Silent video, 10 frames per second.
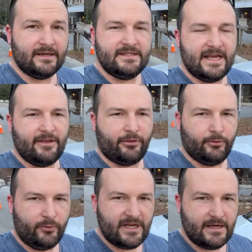Day
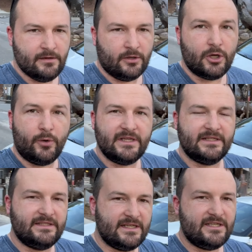three, going to
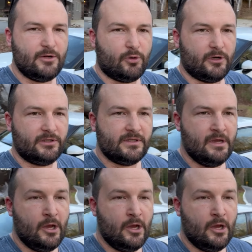Disney World,